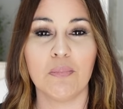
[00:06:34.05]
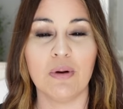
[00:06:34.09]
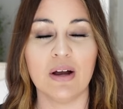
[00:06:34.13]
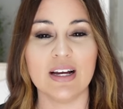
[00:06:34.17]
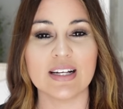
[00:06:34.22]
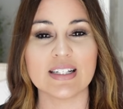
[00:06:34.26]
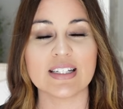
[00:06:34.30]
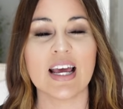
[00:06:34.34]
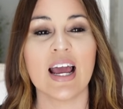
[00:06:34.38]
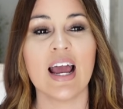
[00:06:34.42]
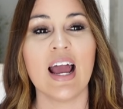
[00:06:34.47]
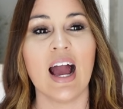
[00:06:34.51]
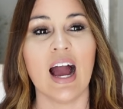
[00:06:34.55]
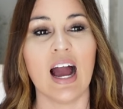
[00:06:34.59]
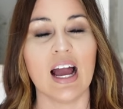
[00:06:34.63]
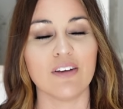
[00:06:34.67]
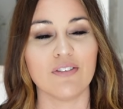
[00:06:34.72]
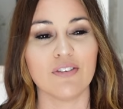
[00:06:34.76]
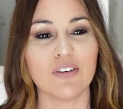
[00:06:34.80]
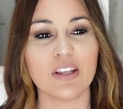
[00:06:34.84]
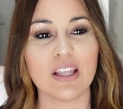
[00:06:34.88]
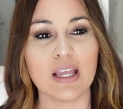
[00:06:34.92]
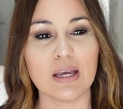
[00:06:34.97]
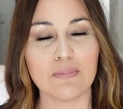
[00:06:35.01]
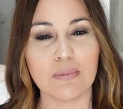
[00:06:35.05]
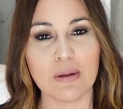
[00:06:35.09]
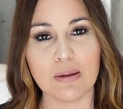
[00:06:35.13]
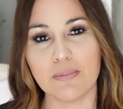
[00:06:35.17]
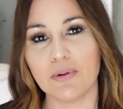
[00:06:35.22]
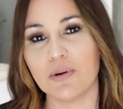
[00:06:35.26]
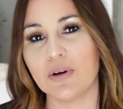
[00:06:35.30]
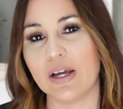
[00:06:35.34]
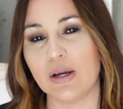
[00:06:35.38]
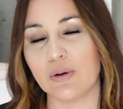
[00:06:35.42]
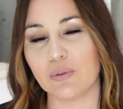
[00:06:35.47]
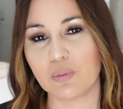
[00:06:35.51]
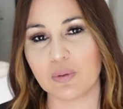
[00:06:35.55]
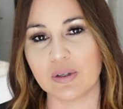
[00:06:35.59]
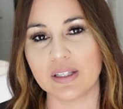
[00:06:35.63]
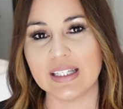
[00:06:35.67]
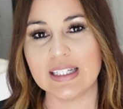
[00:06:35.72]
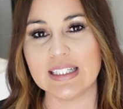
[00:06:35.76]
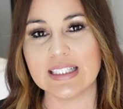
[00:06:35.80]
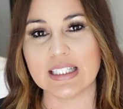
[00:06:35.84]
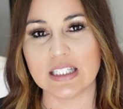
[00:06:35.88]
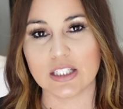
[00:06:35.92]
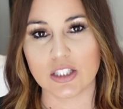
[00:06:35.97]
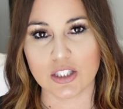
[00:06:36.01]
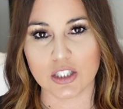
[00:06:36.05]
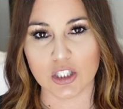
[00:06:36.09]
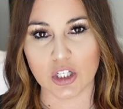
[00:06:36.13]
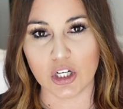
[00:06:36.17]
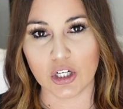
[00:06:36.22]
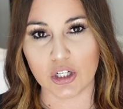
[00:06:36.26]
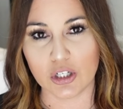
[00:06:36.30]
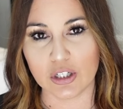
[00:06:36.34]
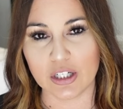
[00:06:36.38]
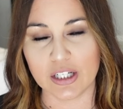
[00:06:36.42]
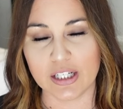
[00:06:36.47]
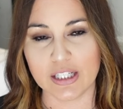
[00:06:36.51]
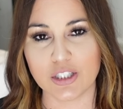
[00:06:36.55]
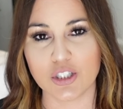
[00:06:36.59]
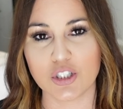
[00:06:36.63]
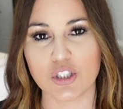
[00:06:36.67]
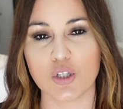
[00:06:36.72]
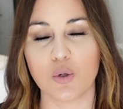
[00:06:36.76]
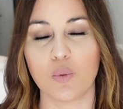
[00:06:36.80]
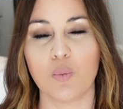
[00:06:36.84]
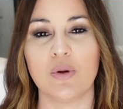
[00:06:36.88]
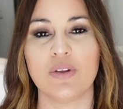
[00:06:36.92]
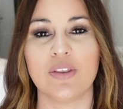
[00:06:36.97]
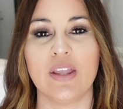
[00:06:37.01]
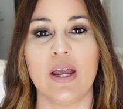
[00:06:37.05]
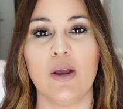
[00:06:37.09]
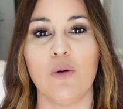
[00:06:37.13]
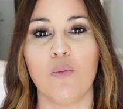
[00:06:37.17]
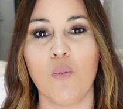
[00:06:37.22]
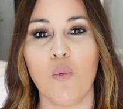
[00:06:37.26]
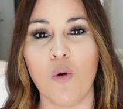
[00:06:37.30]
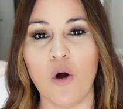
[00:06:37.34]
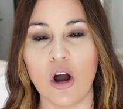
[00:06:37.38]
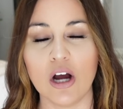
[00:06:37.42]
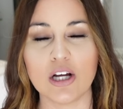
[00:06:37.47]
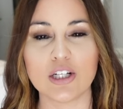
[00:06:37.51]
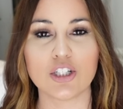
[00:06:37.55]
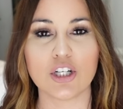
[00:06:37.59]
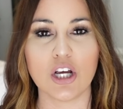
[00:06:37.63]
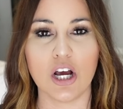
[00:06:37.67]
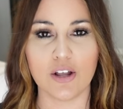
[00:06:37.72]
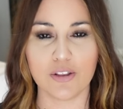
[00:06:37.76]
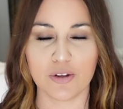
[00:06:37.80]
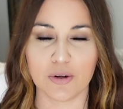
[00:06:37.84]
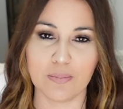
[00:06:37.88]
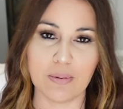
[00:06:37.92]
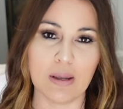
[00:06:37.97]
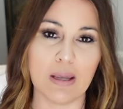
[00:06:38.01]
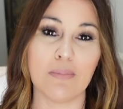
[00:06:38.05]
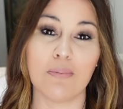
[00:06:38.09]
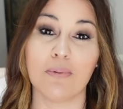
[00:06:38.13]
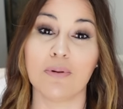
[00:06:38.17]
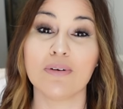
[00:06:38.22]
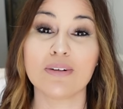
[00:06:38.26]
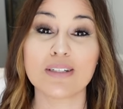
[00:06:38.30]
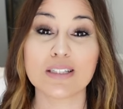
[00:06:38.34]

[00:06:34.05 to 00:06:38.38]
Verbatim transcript: But I feel like people get really discouraged when they watch other people,